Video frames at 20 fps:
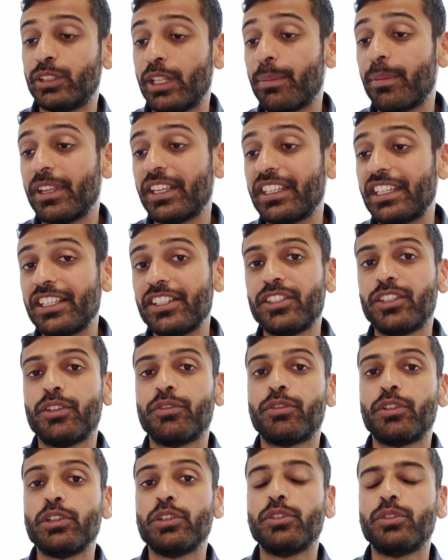They make it easier
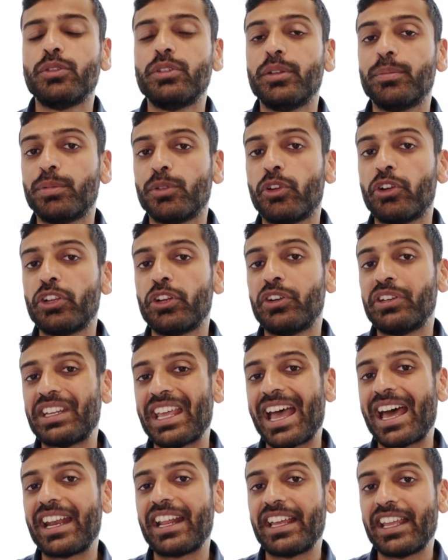for you to deploy your
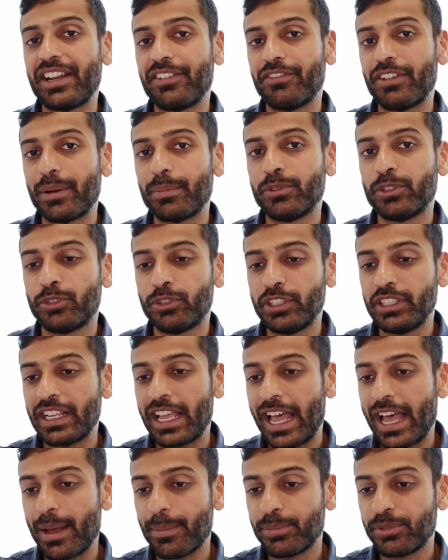data and Web3
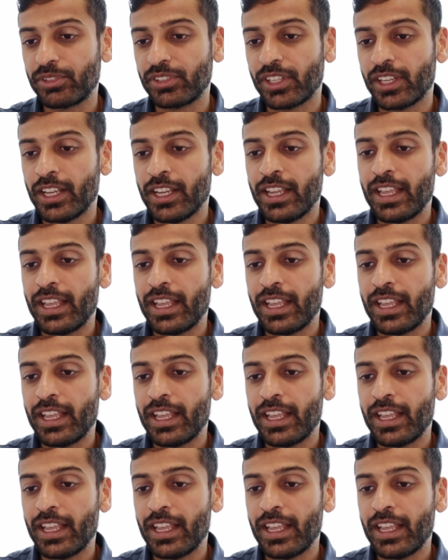apps.